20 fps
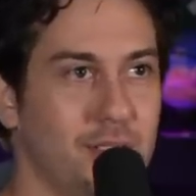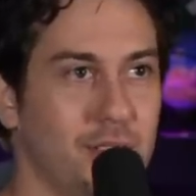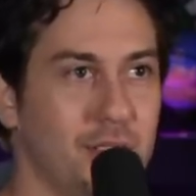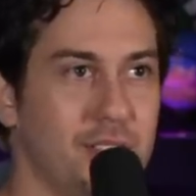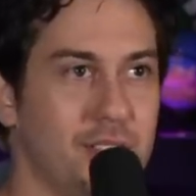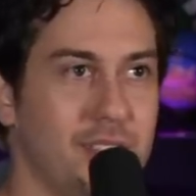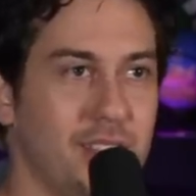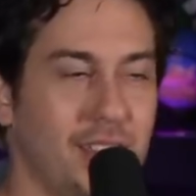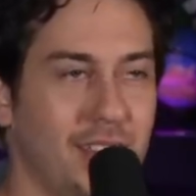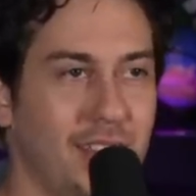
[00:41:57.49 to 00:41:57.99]
So
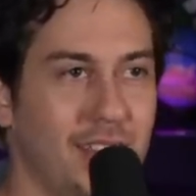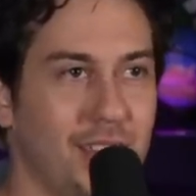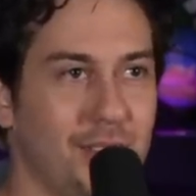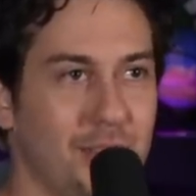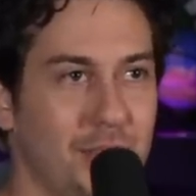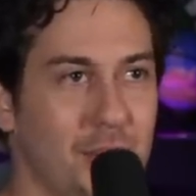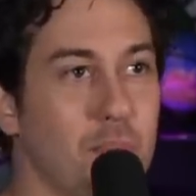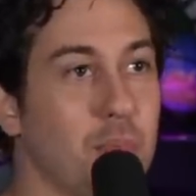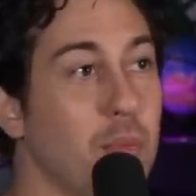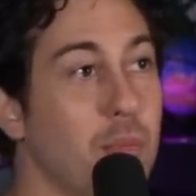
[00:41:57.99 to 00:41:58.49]
it's I can't
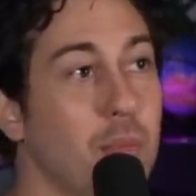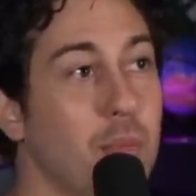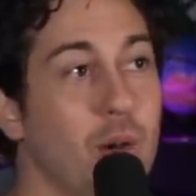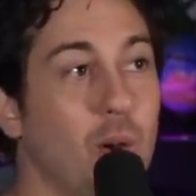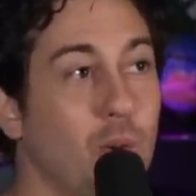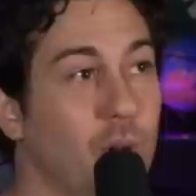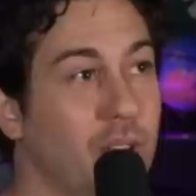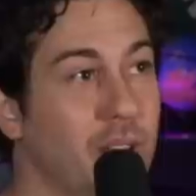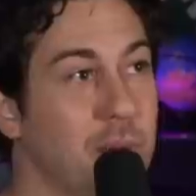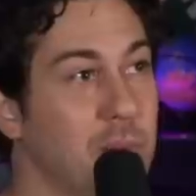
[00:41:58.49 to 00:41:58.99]
really
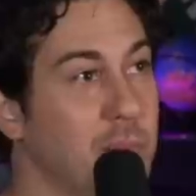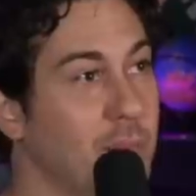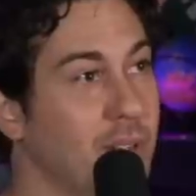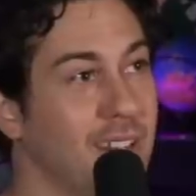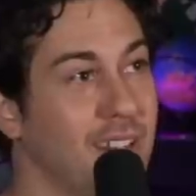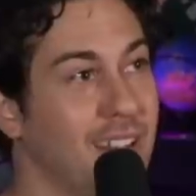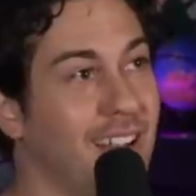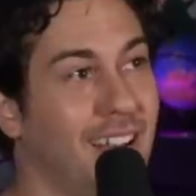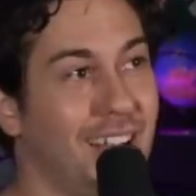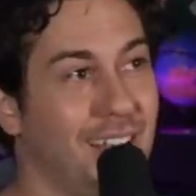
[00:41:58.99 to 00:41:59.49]
promote it,
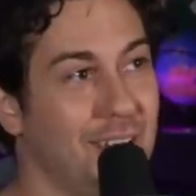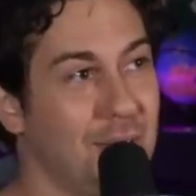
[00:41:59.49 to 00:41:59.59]
but I